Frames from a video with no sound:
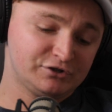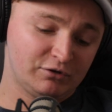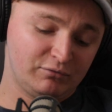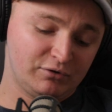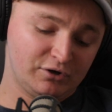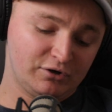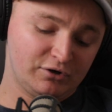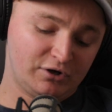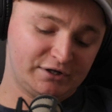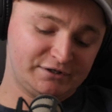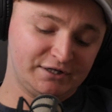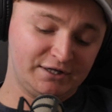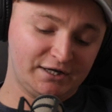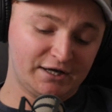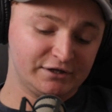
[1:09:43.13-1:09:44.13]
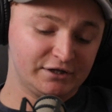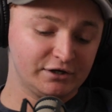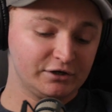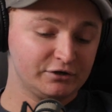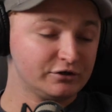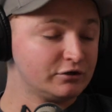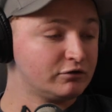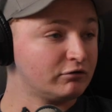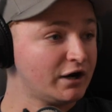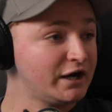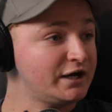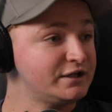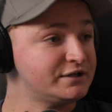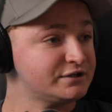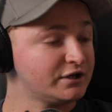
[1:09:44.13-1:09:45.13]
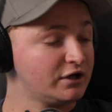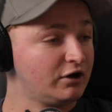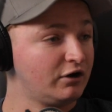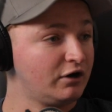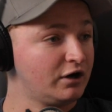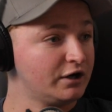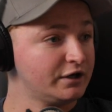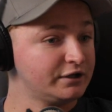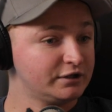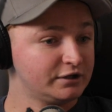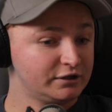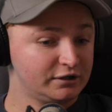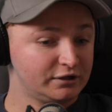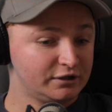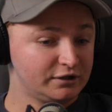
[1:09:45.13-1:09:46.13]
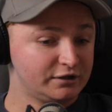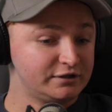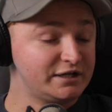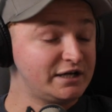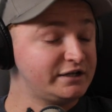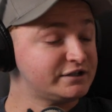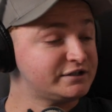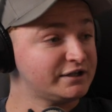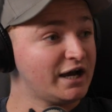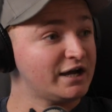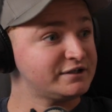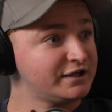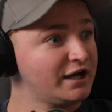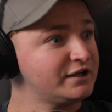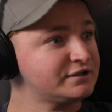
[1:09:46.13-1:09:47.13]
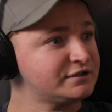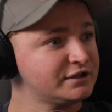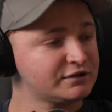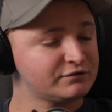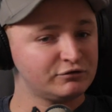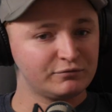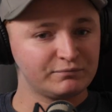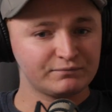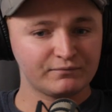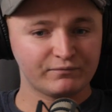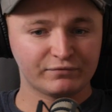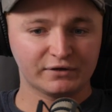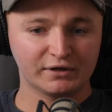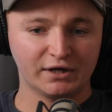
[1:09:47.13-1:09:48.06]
so I didn't get the grades I needed to get in sixth form.